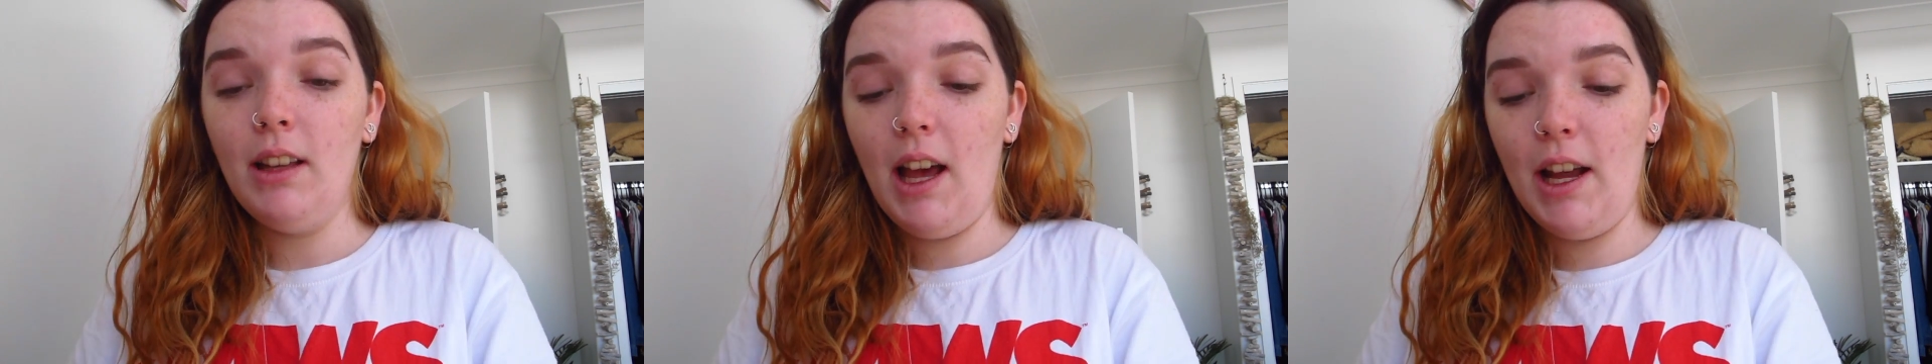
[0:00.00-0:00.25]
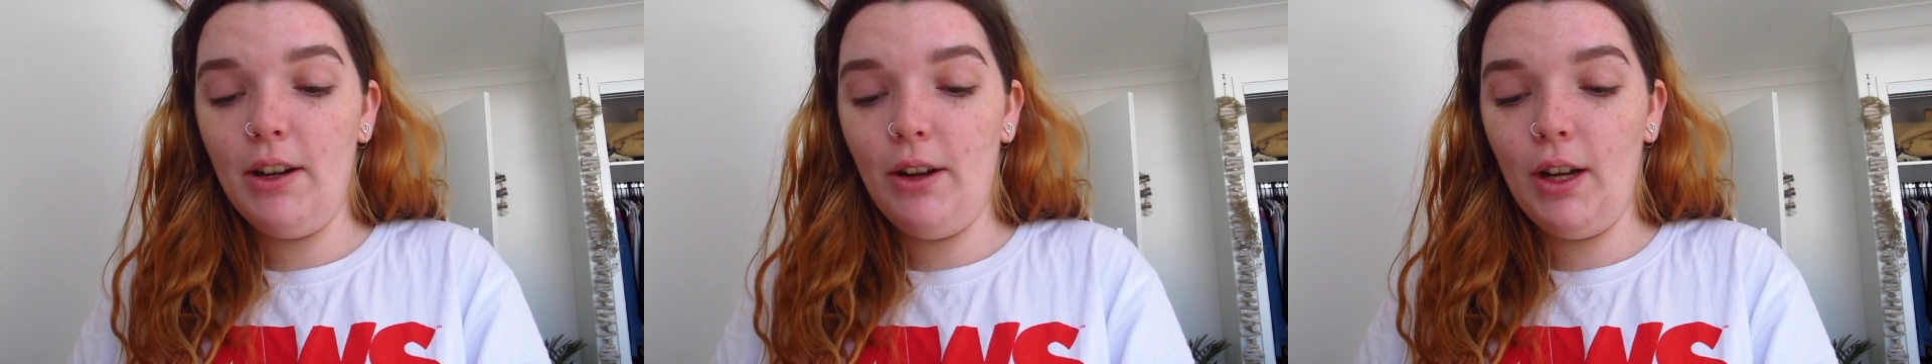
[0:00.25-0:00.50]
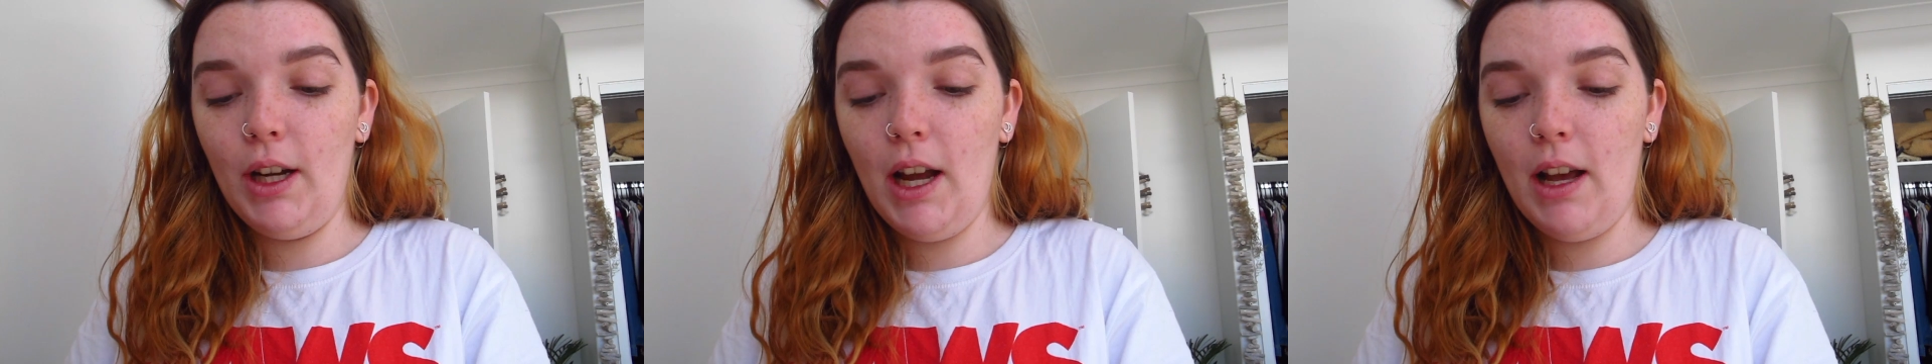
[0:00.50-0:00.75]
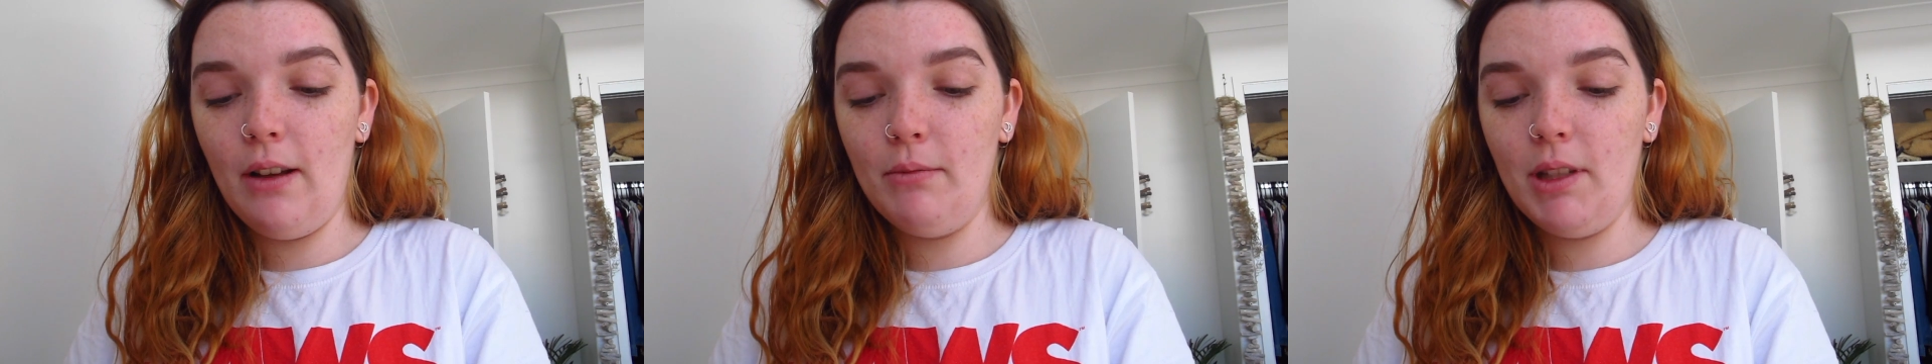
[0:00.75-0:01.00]
I
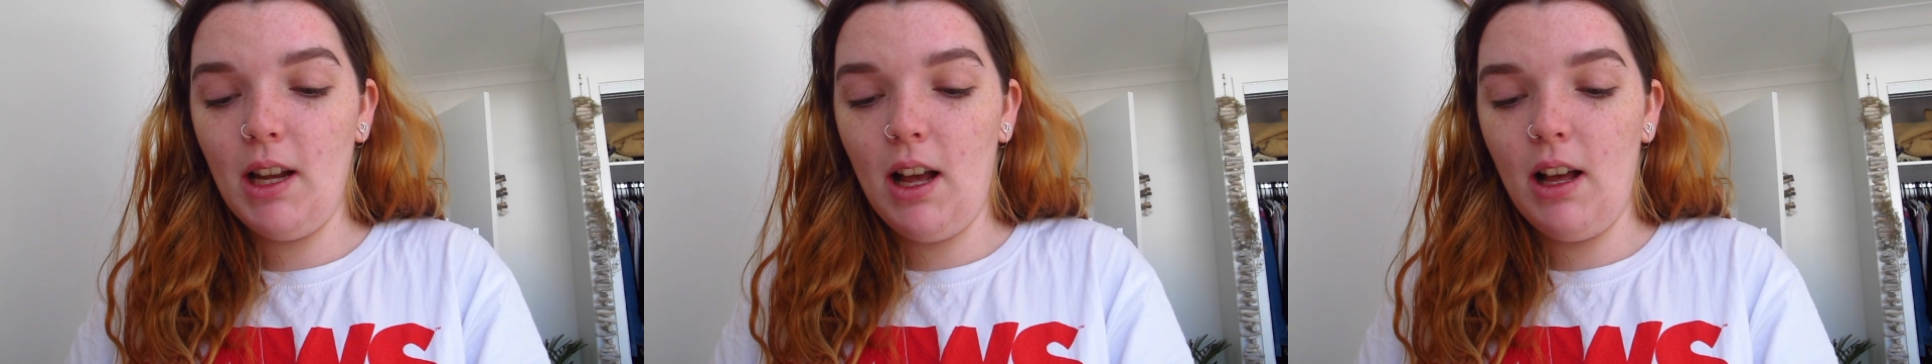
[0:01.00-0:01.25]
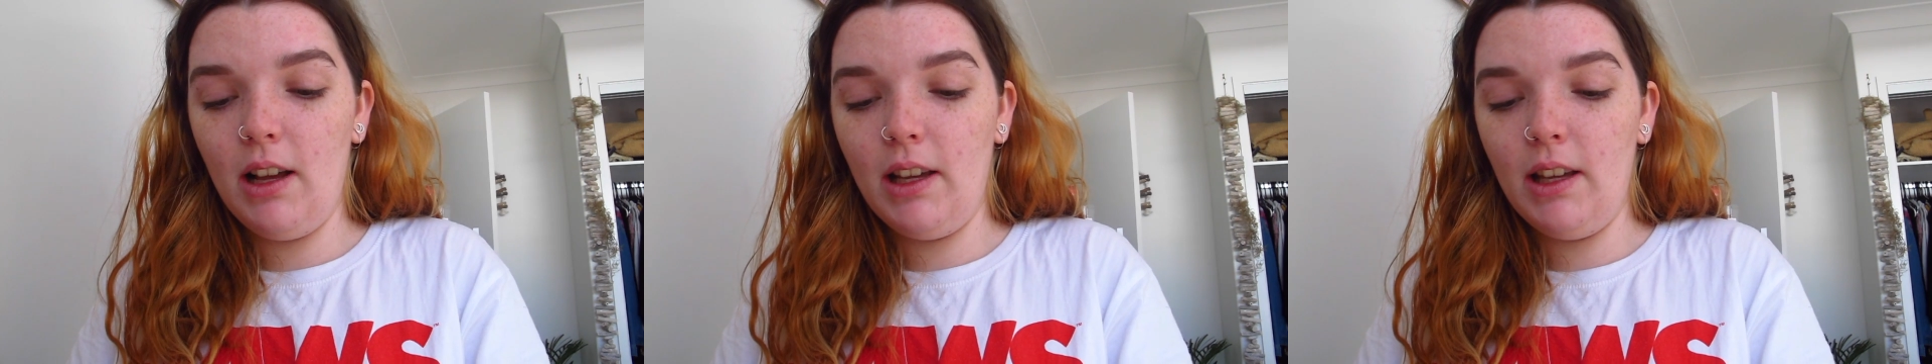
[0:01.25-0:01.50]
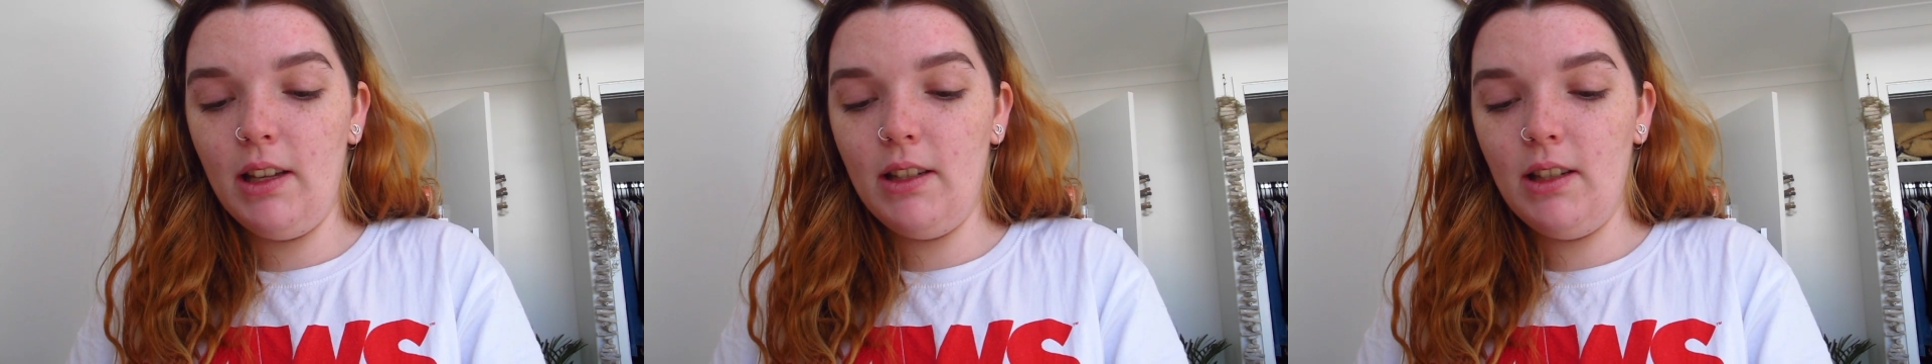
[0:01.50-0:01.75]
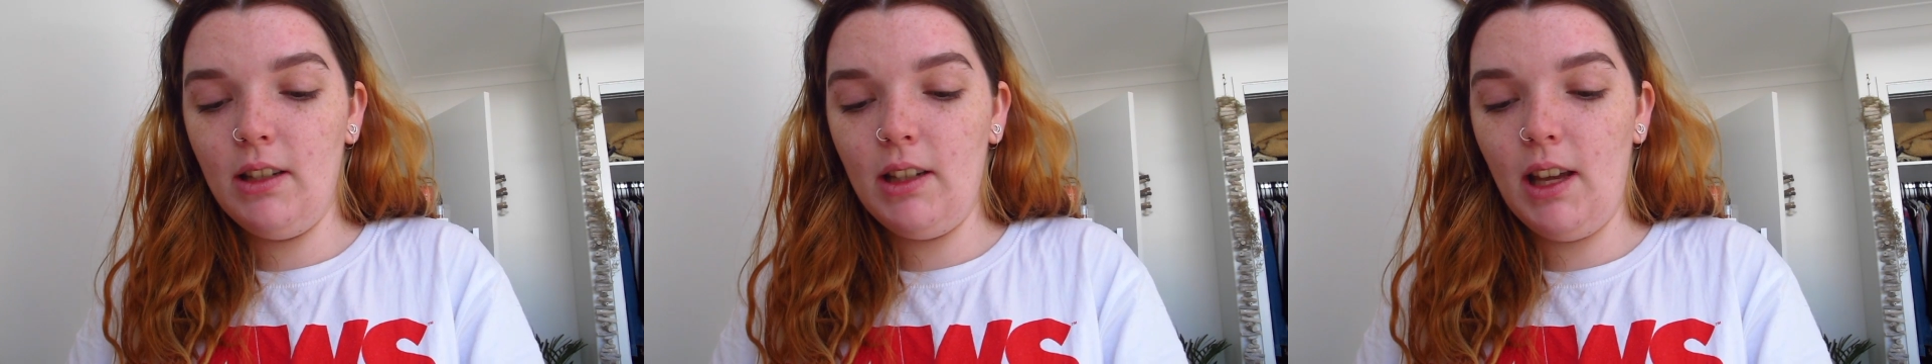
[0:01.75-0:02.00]
know Target,